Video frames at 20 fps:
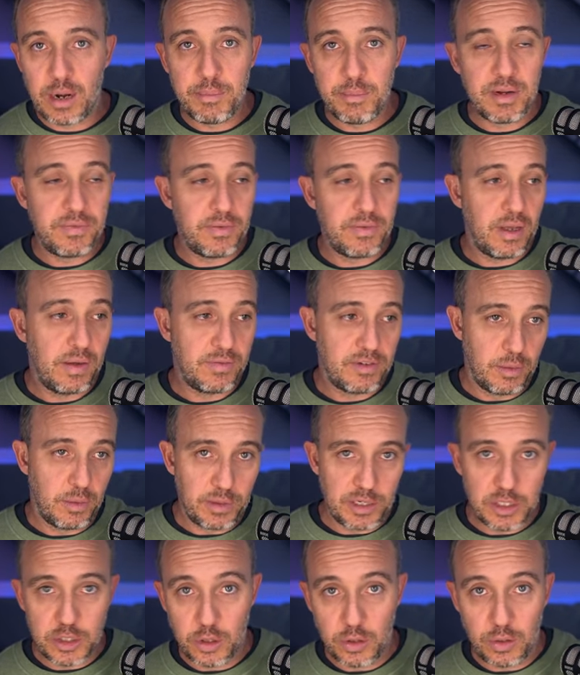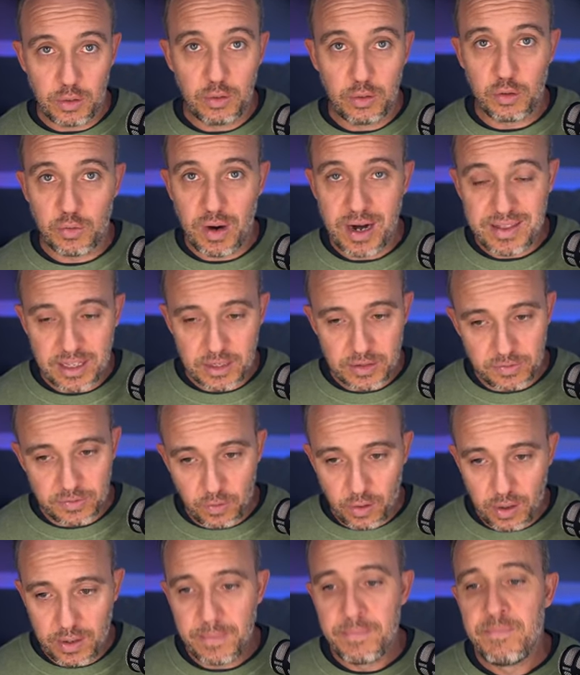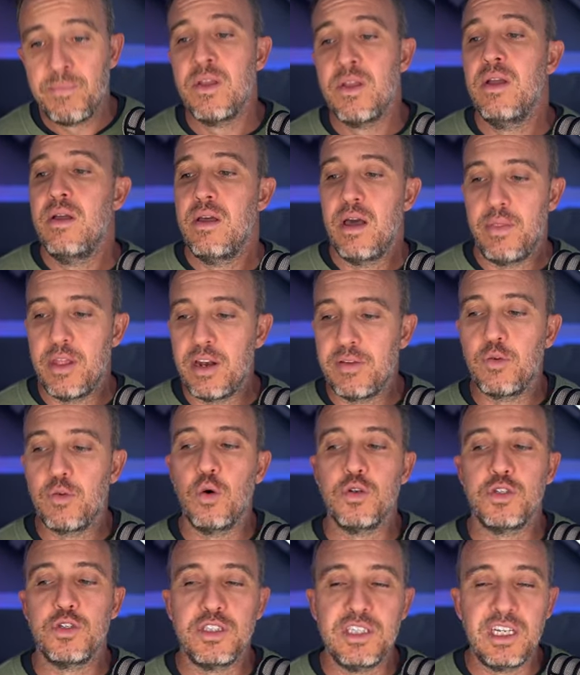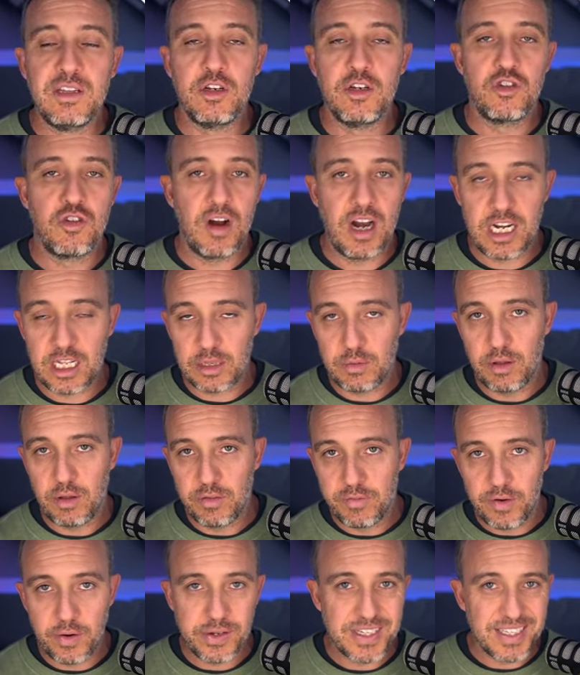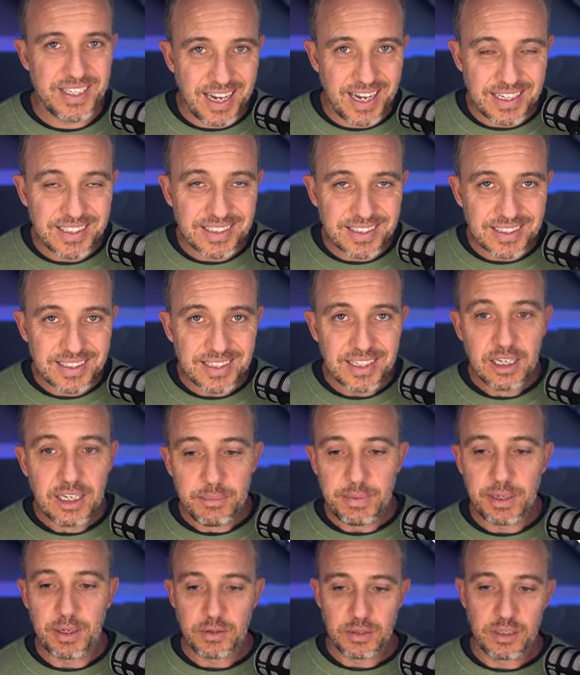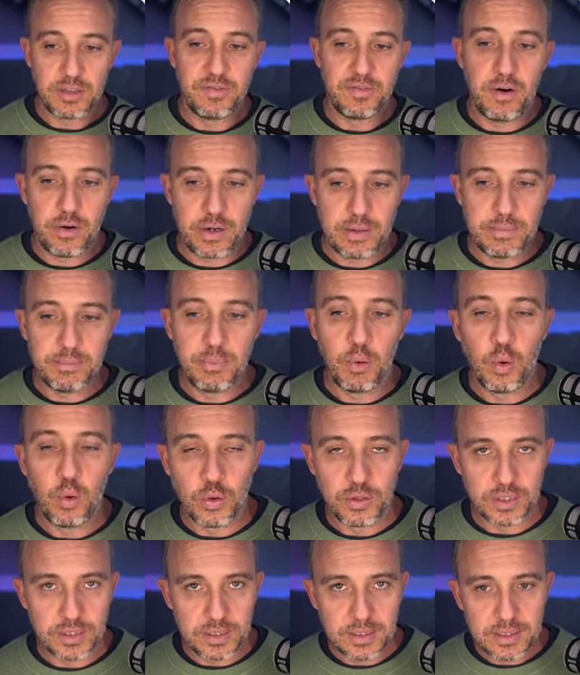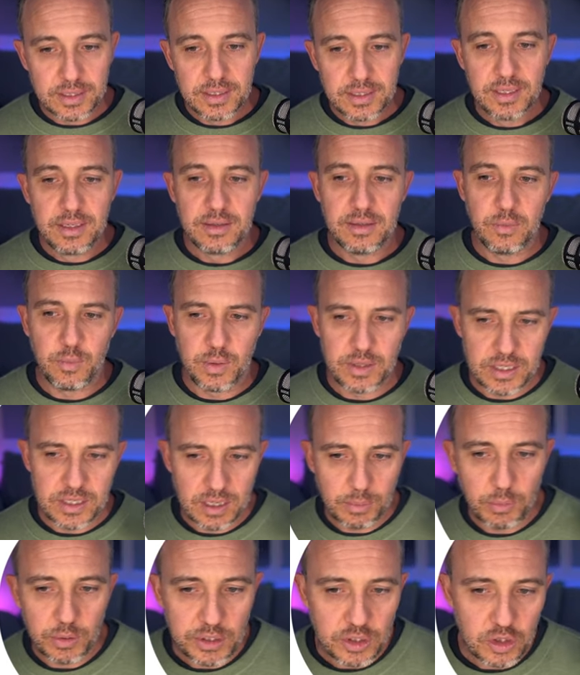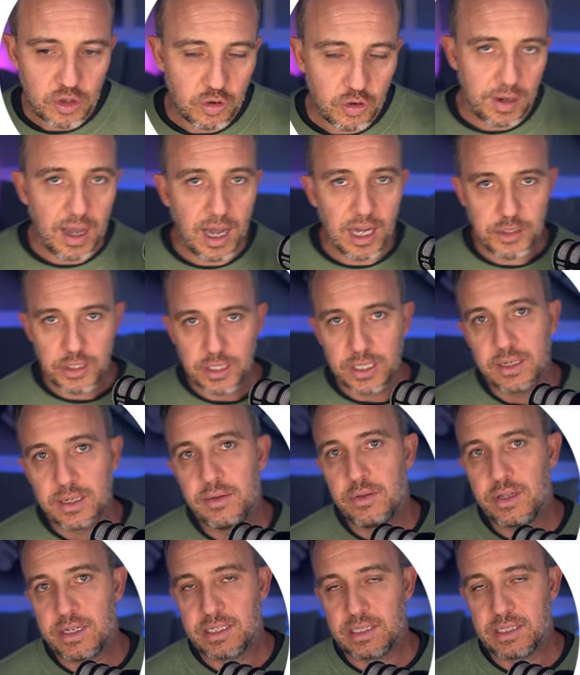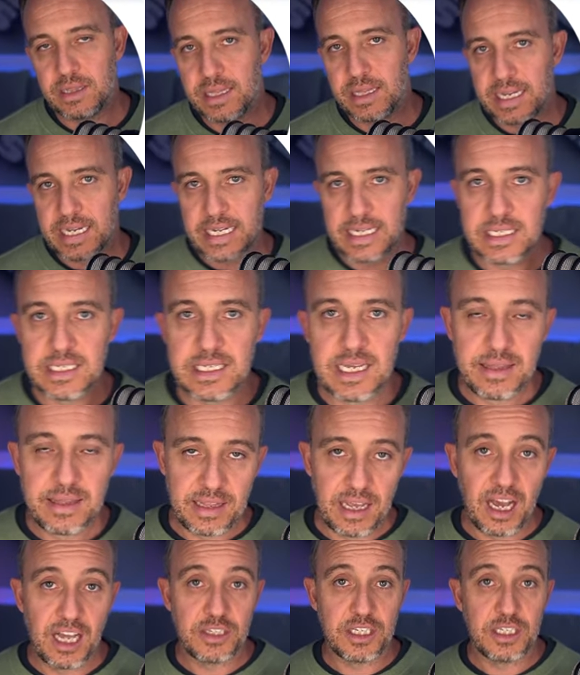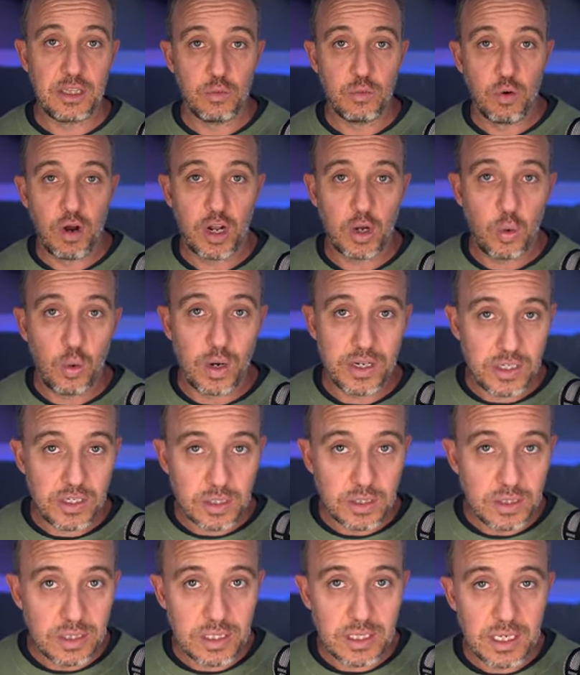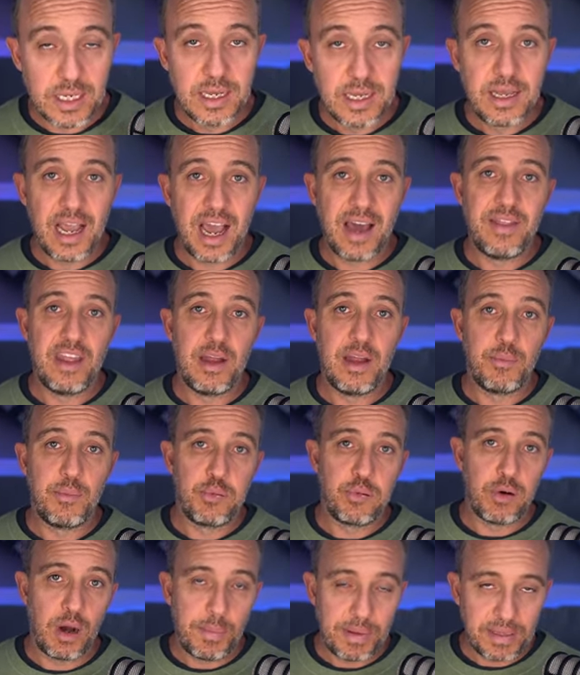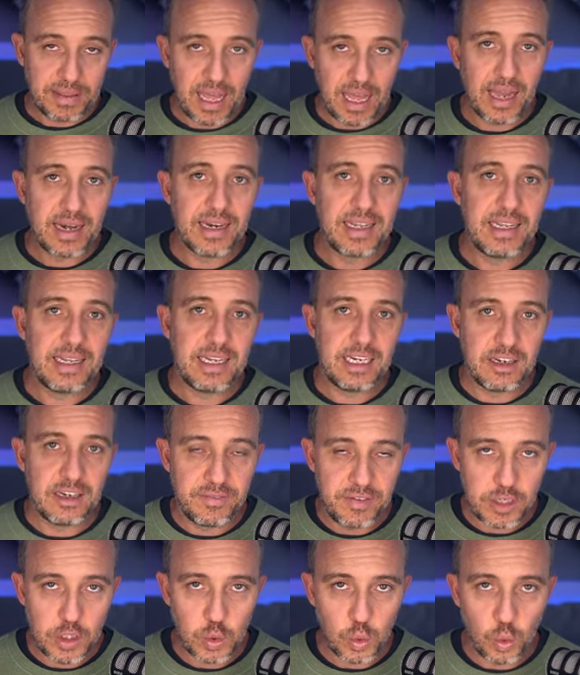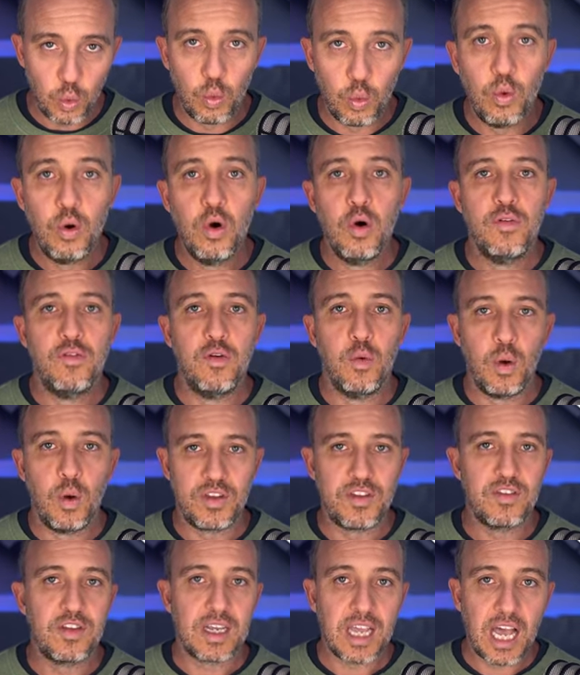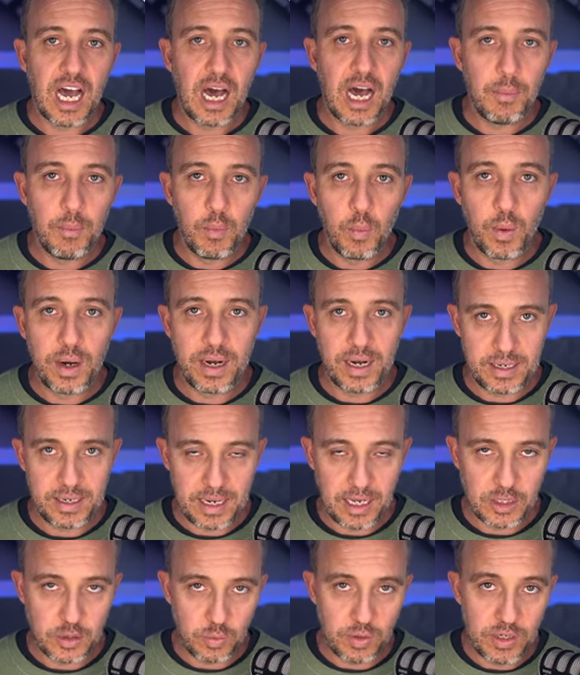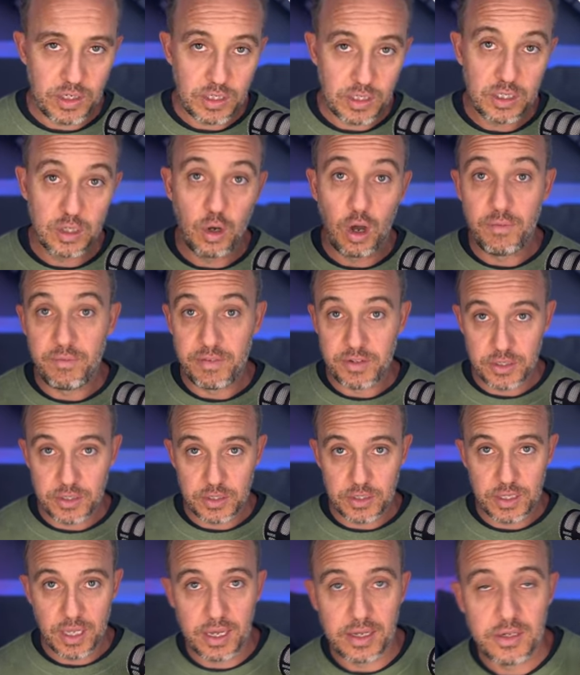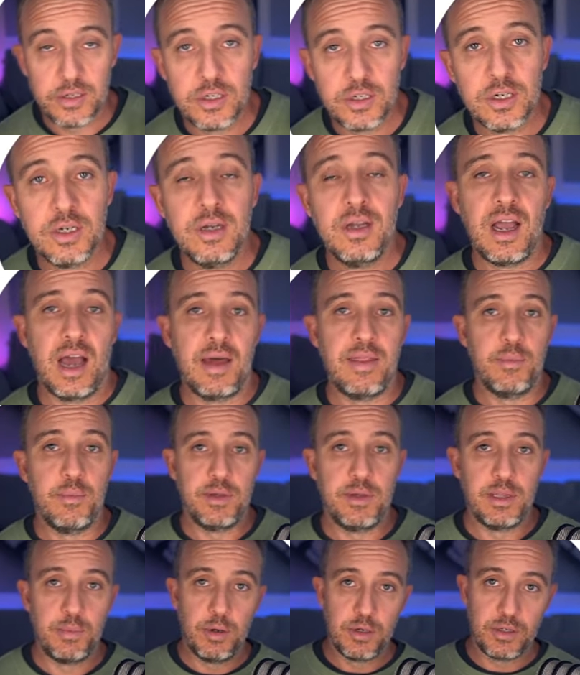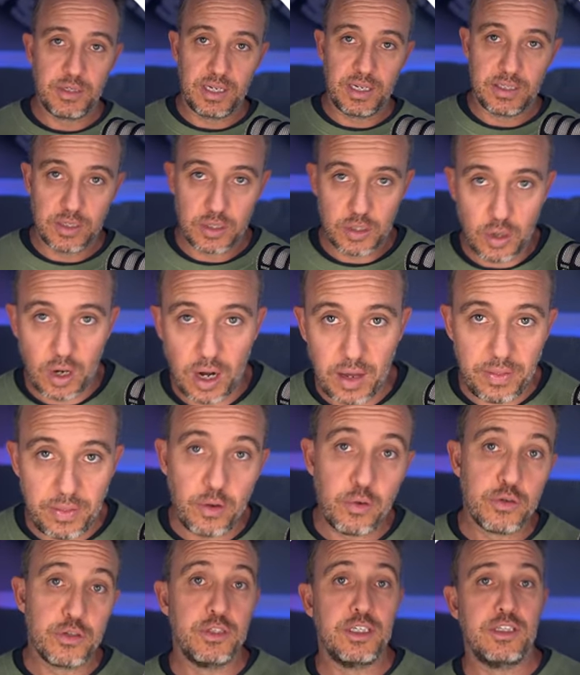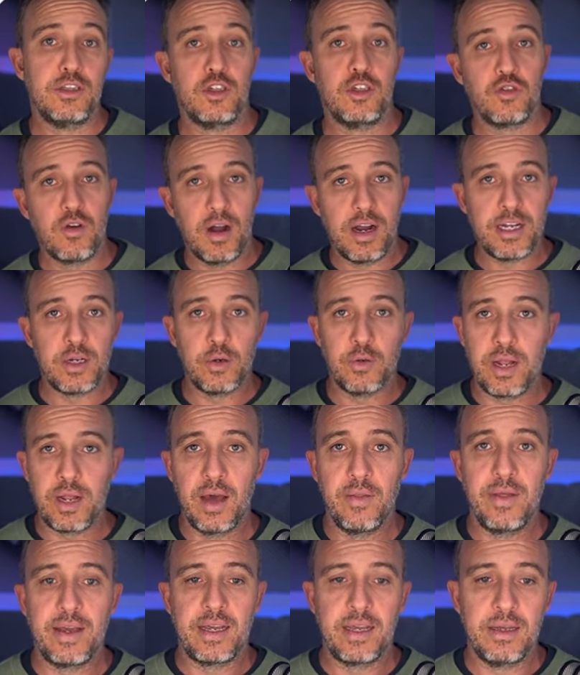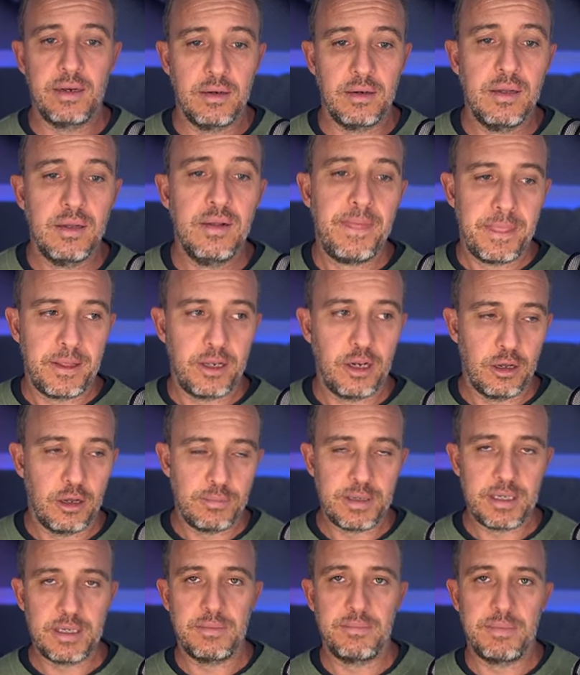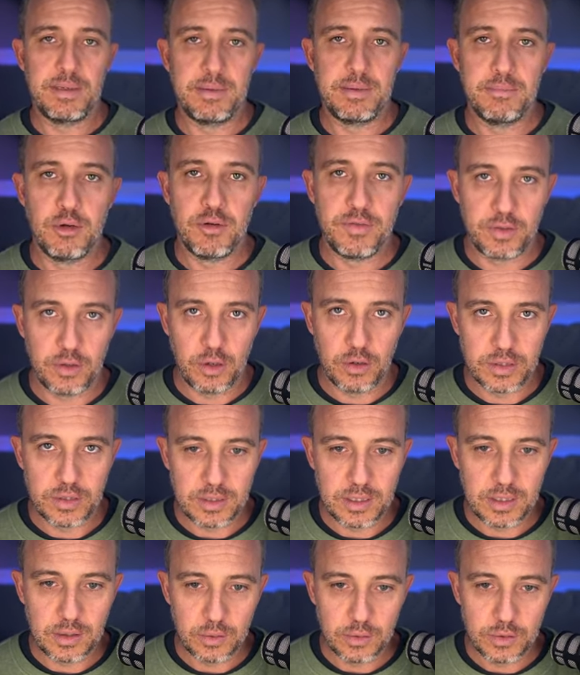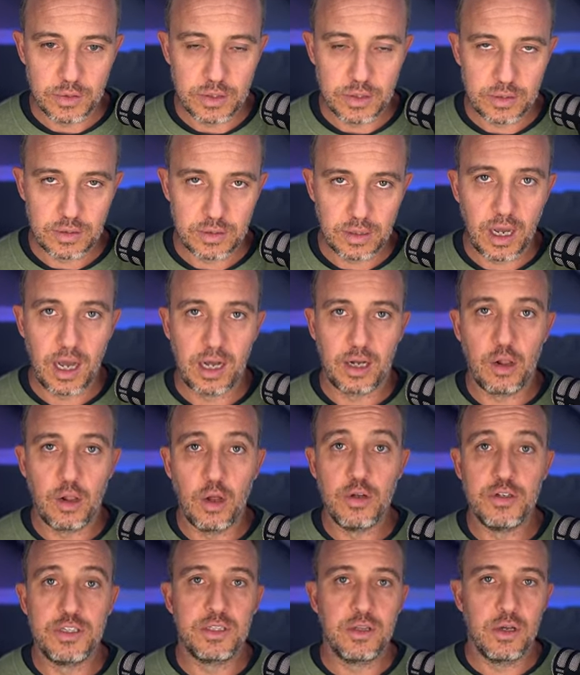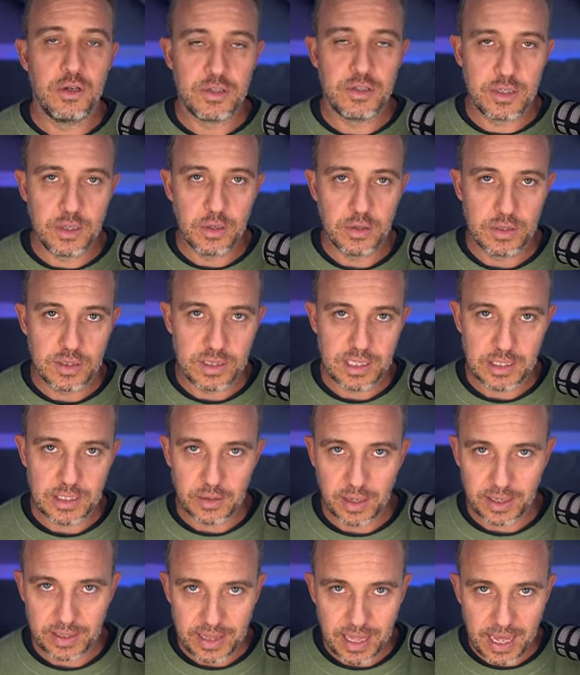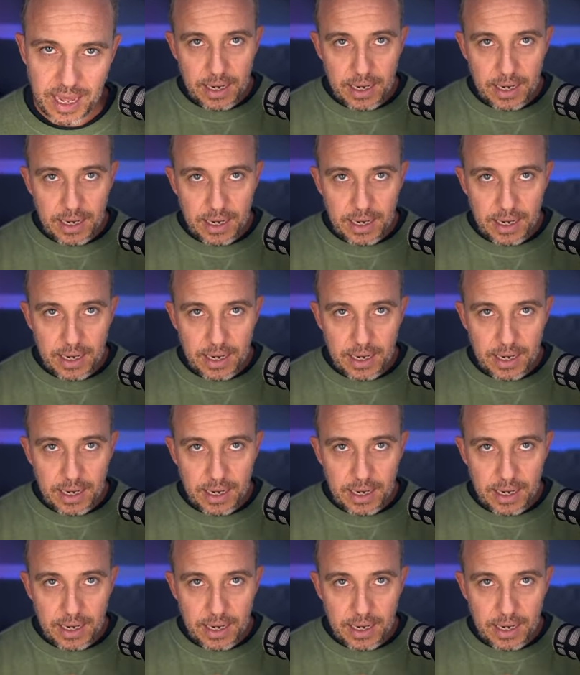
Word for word: But if you have someone internal, great, that's fine. And then, of course, you need the training throughout the various stages because it's very important that when somebody's triaging these leads, they're asking the right questions and they're prepping that individual for what's to come when it does reach site visit stage. And then when the person gets to site, they also need the training on how they can, you know, be be moving those deals, uh, closing those deals, and things like that.